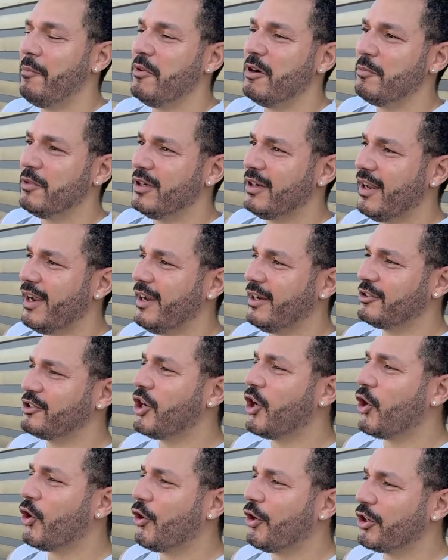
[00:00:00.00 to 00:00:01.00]
I remember like
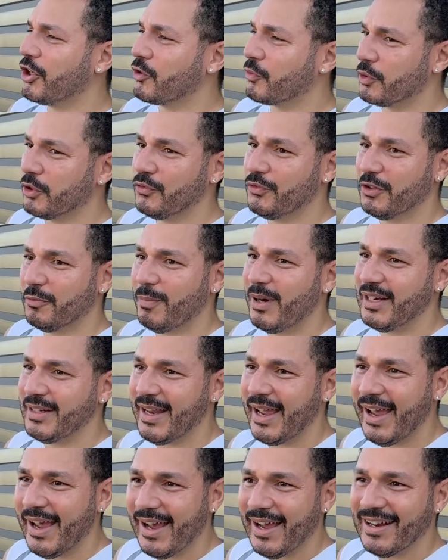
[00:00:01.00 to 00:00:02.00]
tarring the roof with my
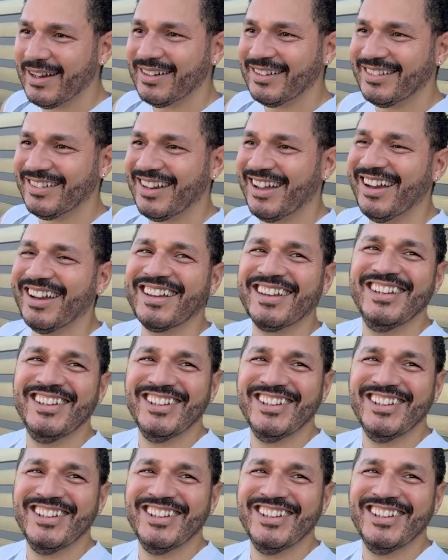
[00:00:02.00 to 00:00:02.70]
dad. Like